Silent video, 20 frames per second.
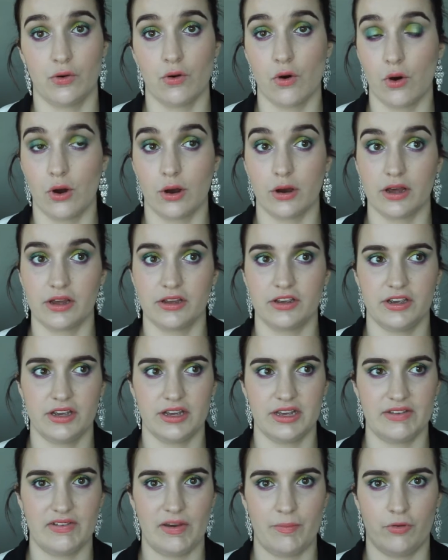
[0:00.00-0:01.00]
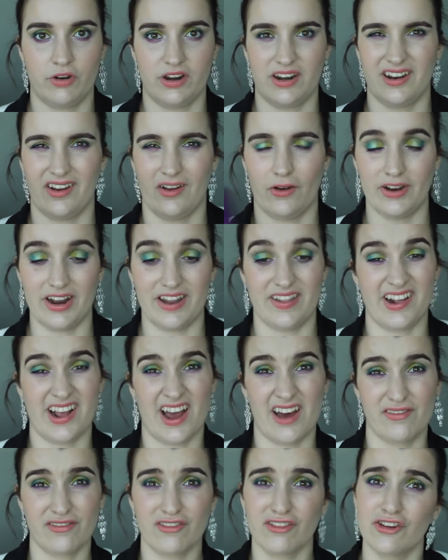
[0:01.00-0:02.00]
Or if I put it on in the
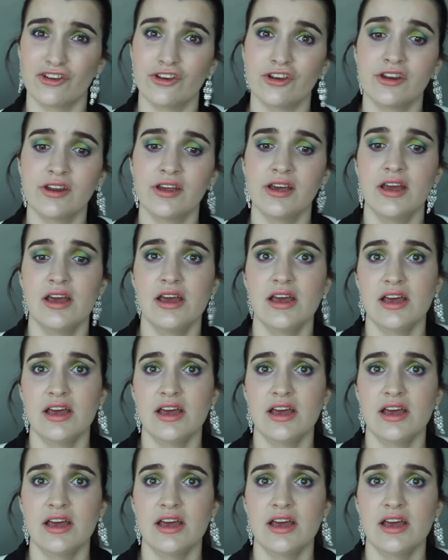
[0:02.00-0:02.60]
afternoon,